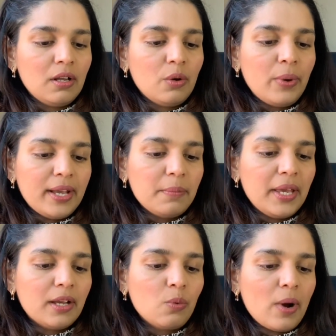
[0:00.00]
Wake
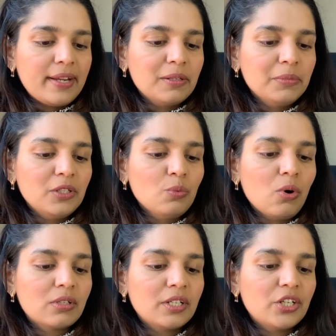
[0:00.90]
Make Vitamin
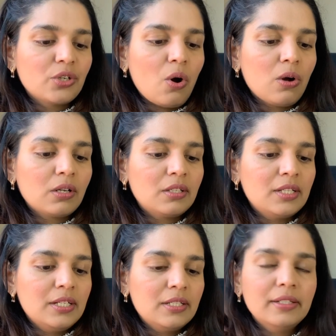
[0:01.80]
Watery Talk
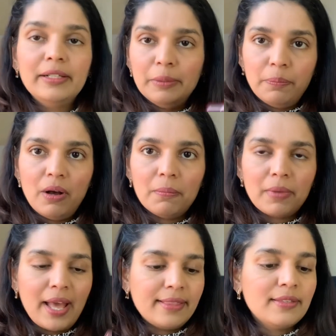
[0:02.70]
Tinted Lip Balm.
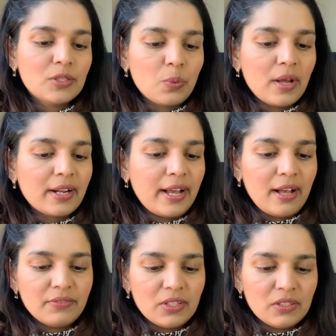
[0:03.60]
And this one, I
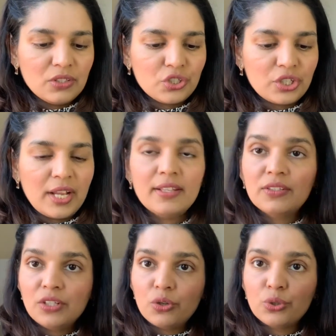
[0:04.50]
have this in the shade
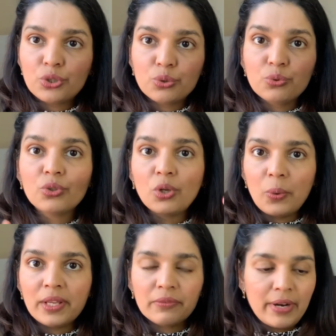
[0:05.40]
zero two
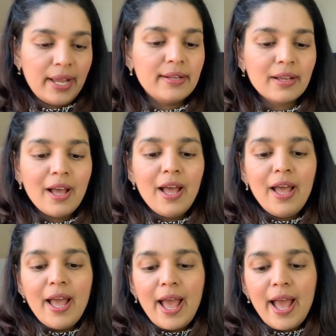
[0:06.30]
Glowing Red.
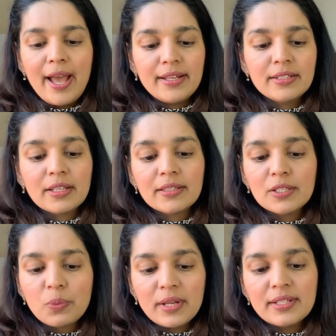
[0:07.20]
And
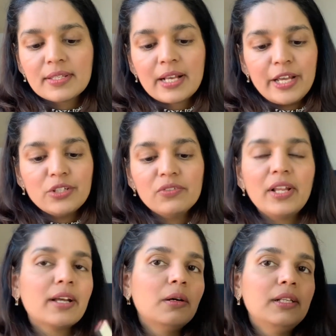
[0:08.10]
this one is kind of
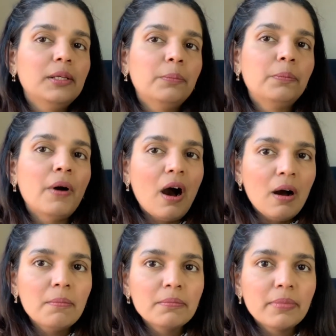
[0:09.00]
like a lip
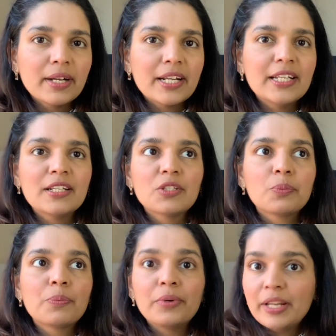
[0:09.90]
balm, but it is
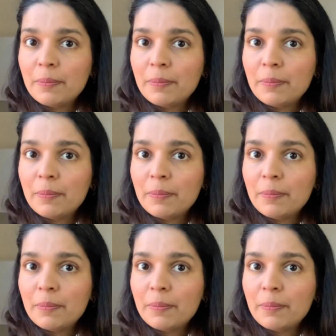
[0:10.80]
pretty